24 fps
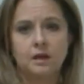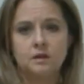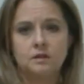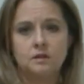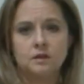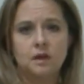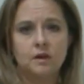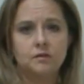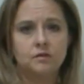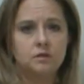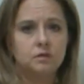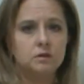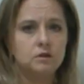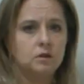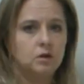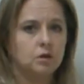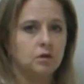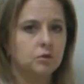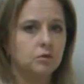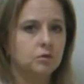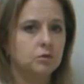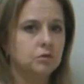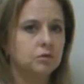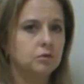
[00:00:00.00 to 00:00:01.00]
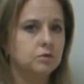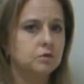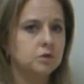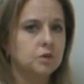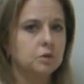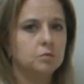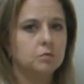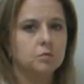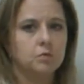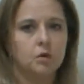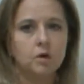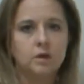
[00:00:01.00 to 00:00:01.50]
Does it have to go through
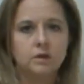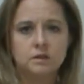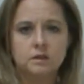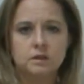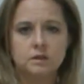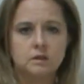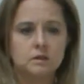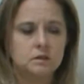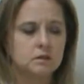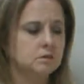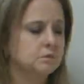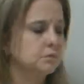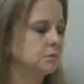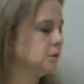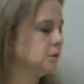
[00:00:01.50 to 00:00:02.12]
some processes, some